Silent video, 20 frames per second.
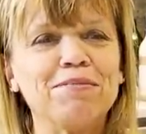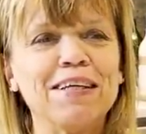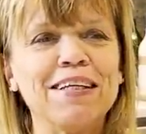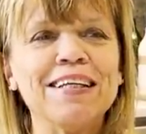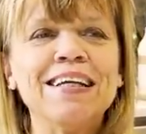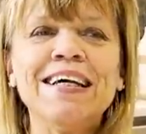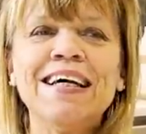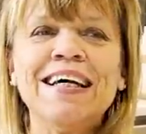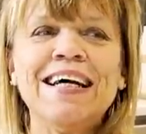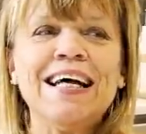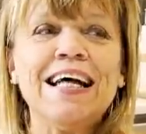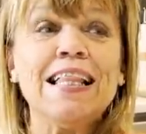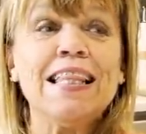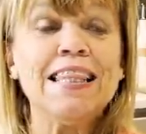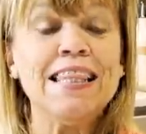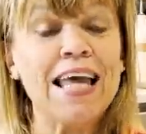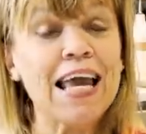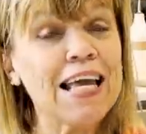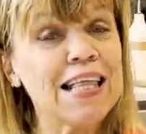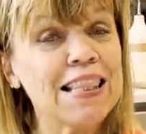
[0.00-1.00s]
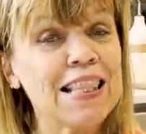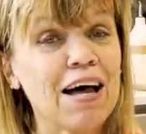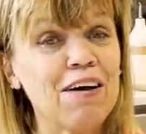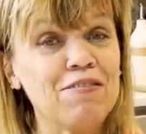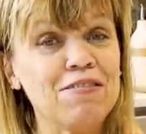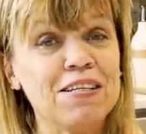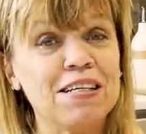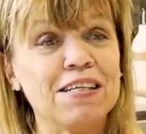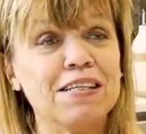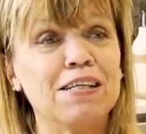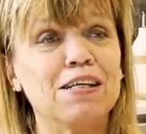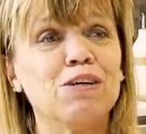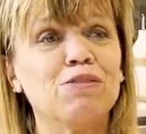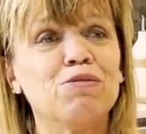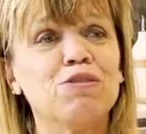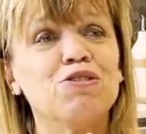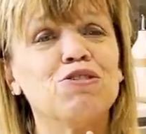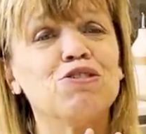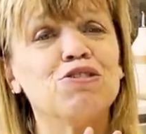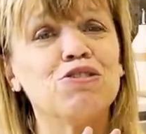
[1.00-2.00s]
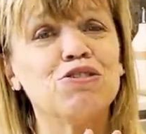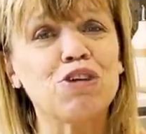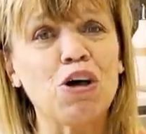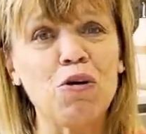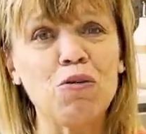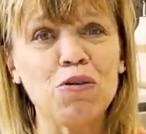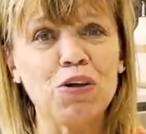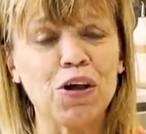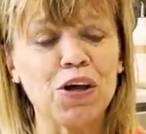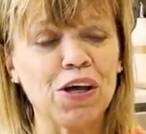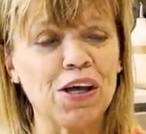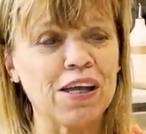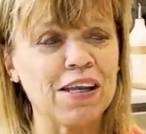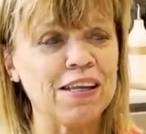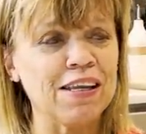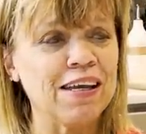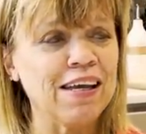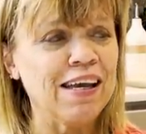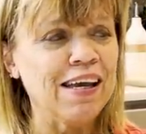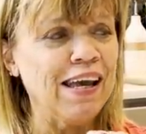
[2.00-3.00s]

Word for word: But they loved it. It was so good.